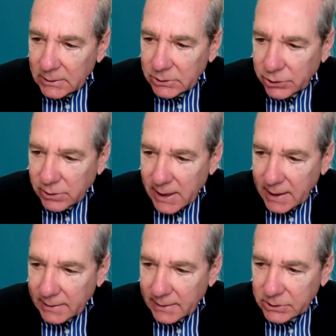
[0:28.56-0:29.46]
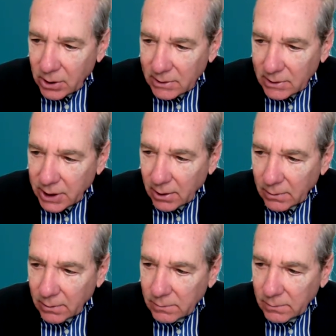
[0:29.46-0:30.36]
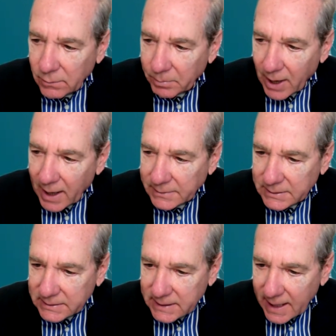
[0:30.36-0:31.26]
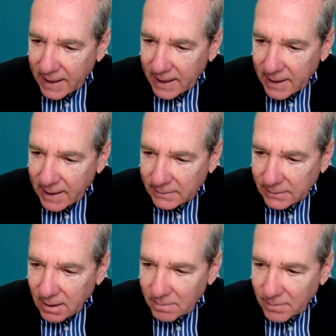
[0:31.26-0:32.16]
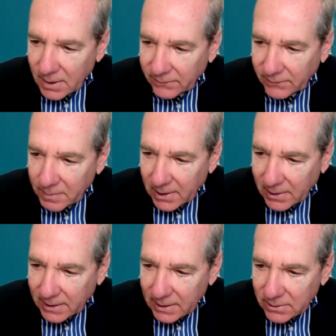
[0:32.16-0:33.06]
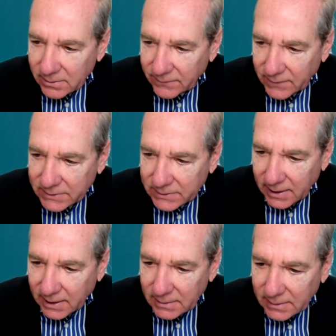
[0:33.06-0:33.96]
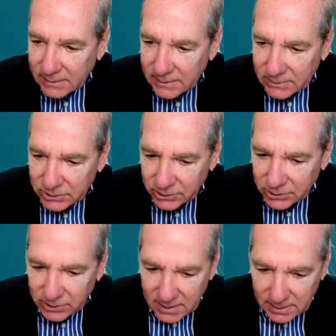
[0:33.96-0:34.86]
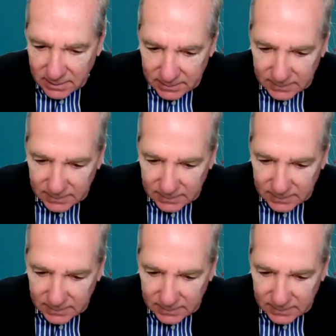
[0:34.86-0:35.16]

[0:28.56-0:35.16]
Julien is also, we're proud to say, an alum of American University. Julien?